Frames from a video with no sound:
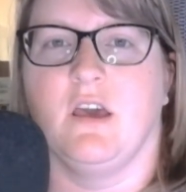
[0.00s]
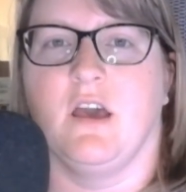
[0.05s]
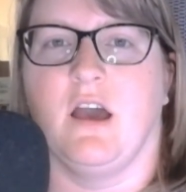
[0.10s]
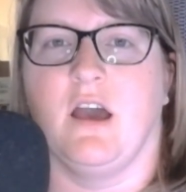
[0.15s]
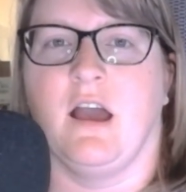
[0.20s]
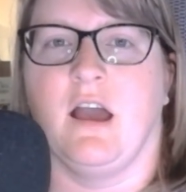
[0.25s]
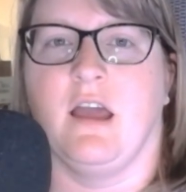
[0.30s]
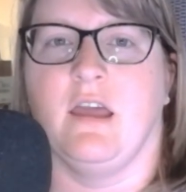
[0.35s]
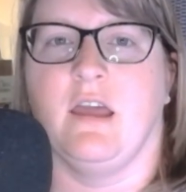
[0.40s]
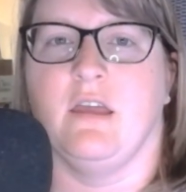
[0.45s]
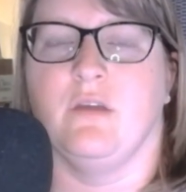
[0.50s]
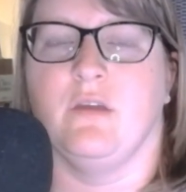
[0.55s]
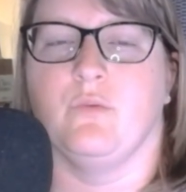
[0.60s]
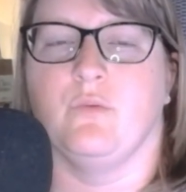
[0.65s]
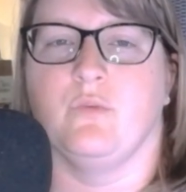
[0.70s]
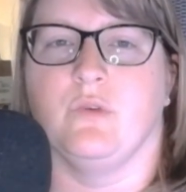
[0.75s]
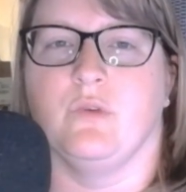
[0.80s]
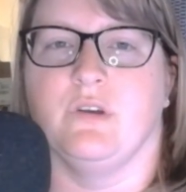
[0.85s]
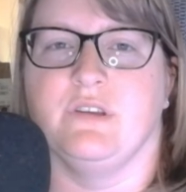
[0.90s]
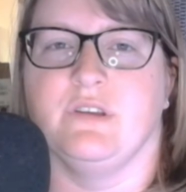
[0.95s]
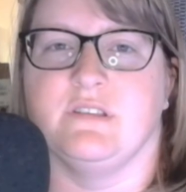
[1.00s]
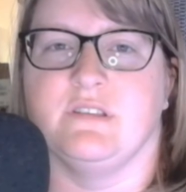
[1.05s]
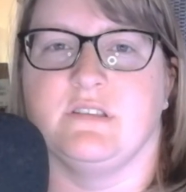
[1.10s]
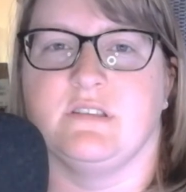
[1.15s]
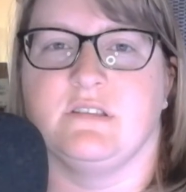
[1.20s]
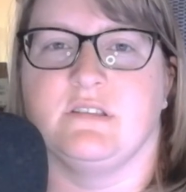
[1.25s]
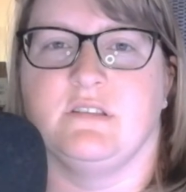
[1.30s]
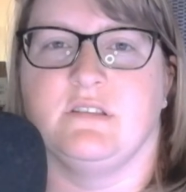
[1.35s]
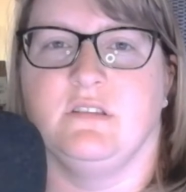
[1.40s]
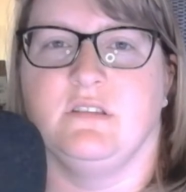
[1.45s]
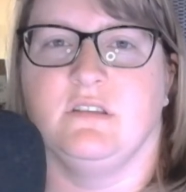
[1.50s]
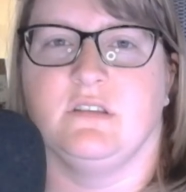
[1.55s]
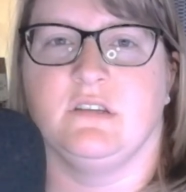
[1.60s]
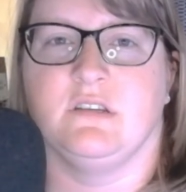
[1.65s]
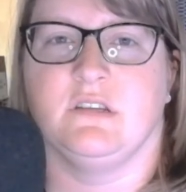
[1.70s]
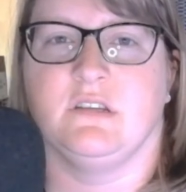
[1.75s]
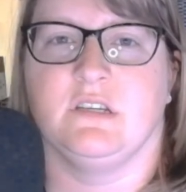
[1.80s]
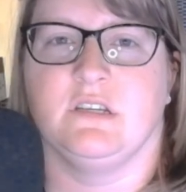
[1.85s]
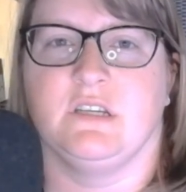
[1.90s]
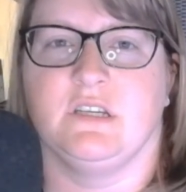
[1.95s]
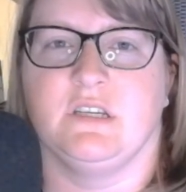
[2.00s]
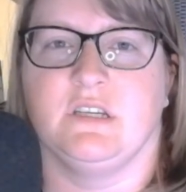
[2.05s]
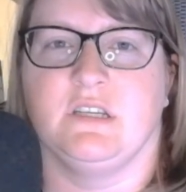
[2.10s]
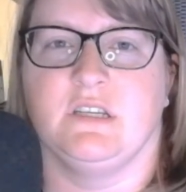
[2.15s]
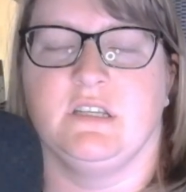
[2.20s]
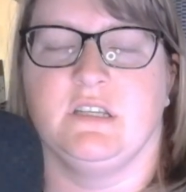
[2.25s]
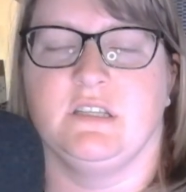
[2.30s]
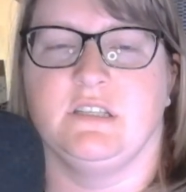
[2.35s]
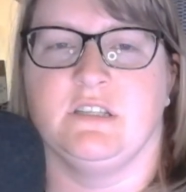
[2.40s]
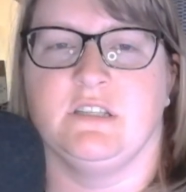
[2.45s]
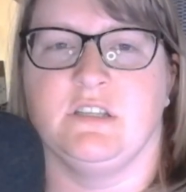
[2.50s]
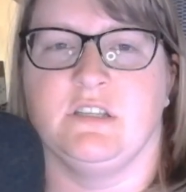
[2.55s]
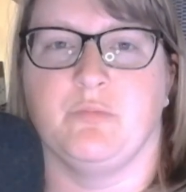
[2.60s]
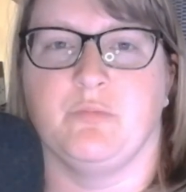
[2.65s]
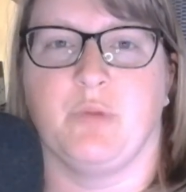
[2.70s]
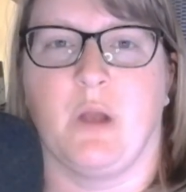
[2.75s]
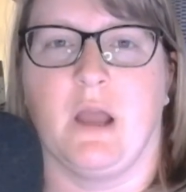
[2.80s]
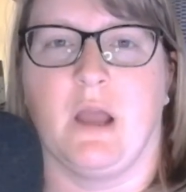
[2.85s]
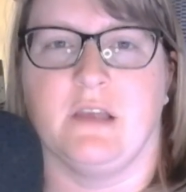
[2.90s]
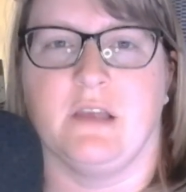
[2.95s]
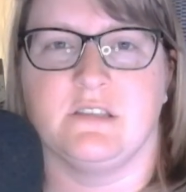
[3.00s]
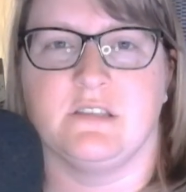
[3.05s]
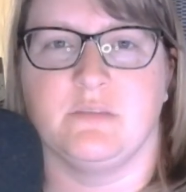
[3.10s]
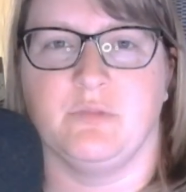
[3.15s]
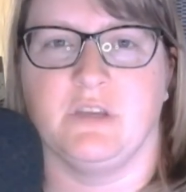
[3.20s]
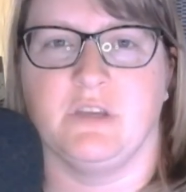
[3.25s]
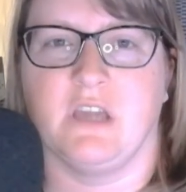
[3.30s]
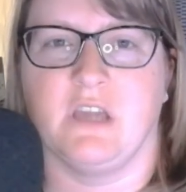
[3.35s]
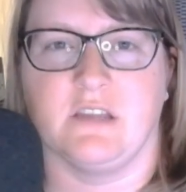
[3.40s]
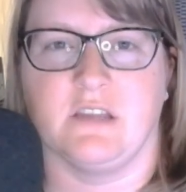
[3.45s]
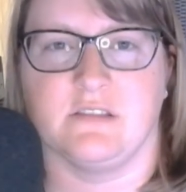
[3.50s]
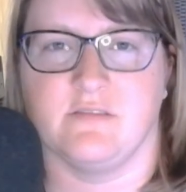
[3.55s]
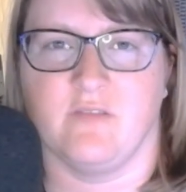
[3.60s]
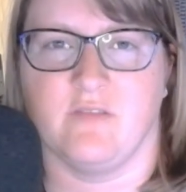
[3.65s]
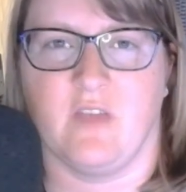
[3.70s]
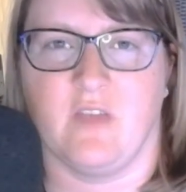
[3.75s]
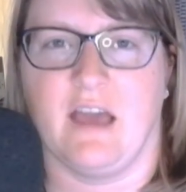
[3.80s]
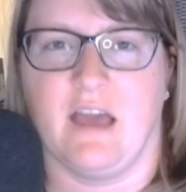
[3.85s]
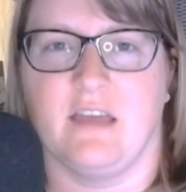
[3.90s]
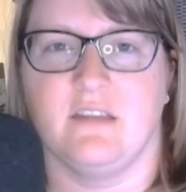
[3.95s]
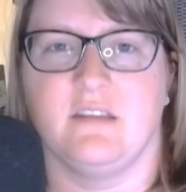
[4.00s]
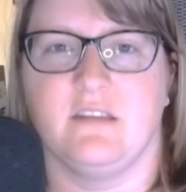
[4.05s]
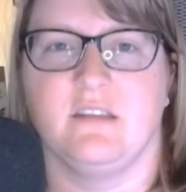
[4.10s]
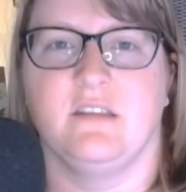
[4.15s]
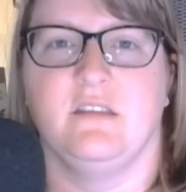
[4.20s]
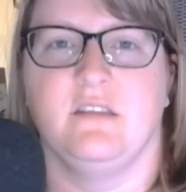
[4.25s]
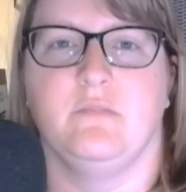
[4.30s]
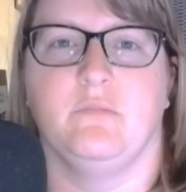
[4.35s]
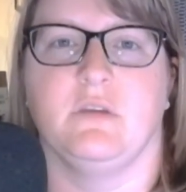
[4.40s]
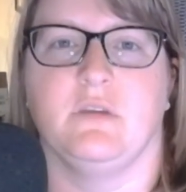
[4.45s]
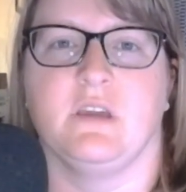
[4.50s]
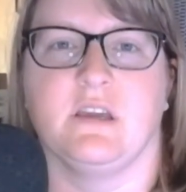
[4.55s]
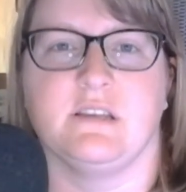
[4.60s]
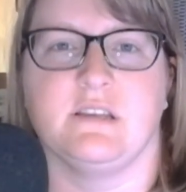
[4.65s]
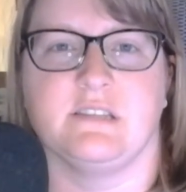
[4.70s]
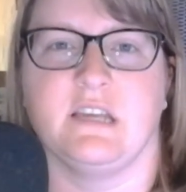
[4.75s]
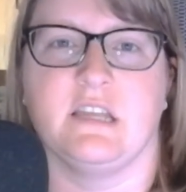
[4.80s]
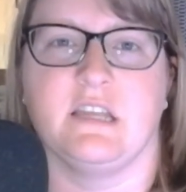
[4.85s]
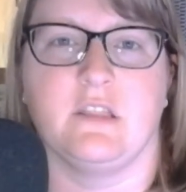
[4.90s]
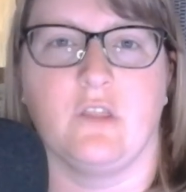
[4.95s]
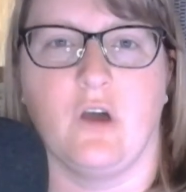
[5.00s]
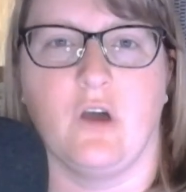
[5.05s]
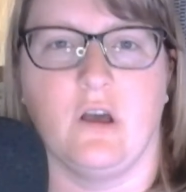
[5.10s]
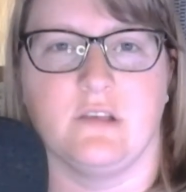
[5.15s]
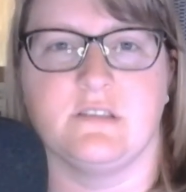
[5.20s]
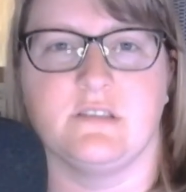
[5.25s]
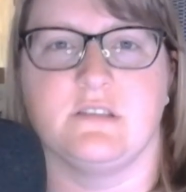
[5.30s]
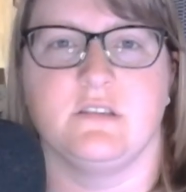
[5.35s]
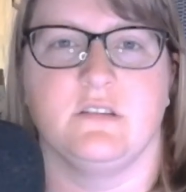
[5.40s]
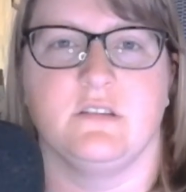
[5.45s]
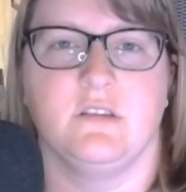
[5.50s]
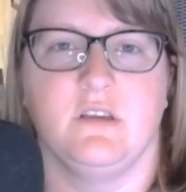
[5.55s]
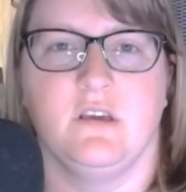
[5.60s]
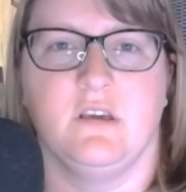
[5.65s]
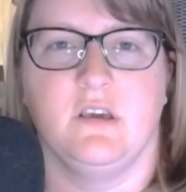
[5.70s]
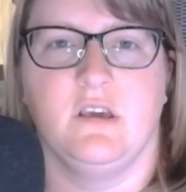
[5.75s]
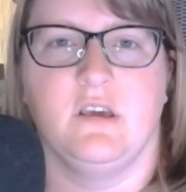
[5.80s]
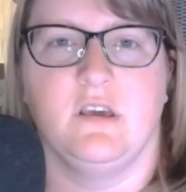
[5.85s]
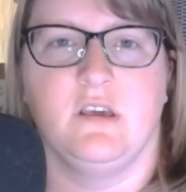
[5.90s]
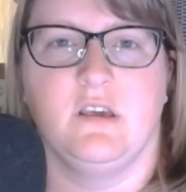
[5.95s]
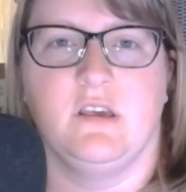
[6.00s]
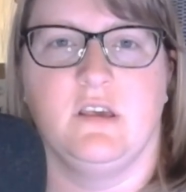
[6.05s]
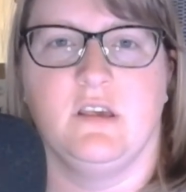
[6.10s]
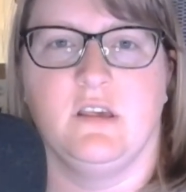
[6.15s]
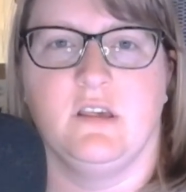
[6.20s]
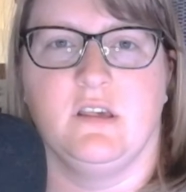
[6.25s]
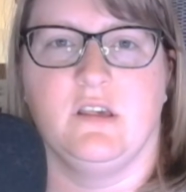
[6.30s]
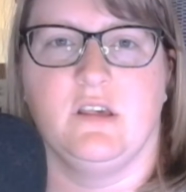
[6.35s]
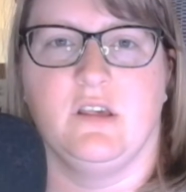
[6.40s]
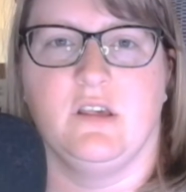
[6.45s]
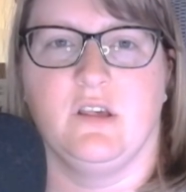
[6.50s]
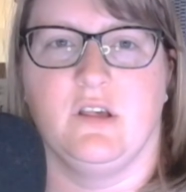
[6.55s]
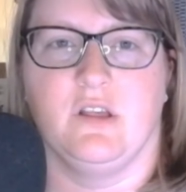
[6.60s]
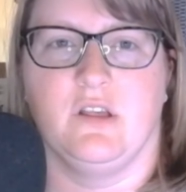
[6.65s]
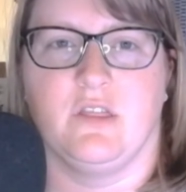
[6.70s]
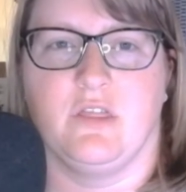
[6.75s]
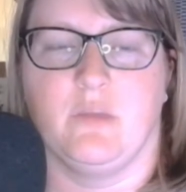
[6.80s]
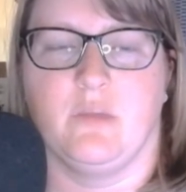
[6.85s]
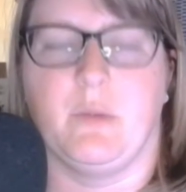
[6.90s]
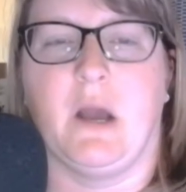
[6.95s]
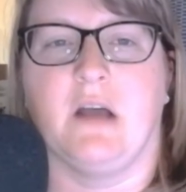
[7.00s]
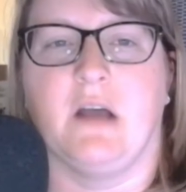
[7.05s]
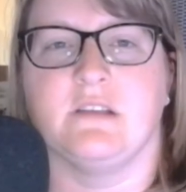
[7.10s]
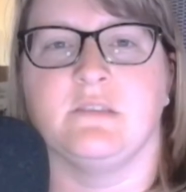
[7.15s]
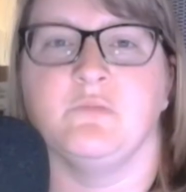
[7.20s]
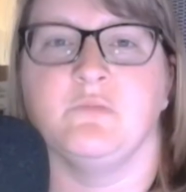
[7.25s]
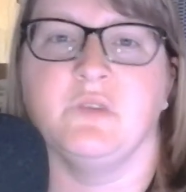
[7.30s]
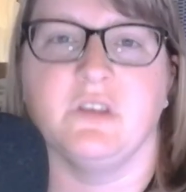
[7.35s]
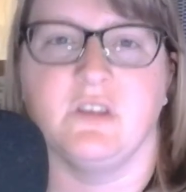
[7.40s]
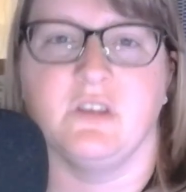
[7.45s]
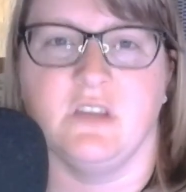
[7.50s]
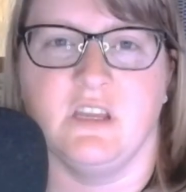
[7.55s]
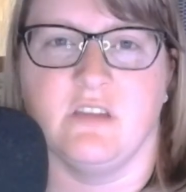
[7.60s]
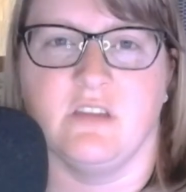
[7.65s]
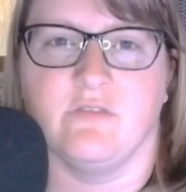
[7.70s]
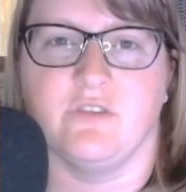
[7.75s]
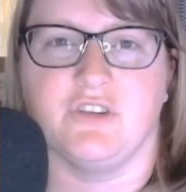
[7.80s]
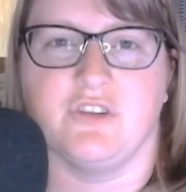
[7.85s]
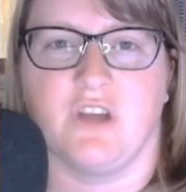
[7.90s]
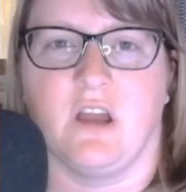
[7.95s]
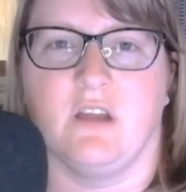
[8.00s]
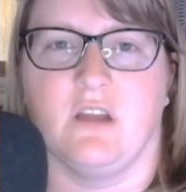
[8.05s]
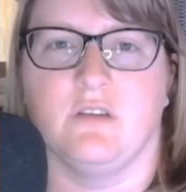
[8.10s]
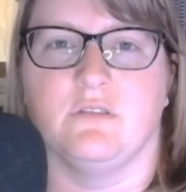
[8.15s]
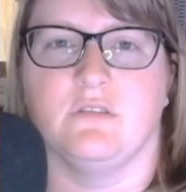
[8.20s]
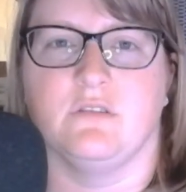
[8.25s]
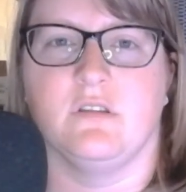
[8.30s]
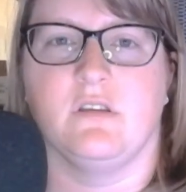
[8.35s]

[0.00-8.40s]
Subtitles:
I was depressed because of that, because I lost the possibility of a child.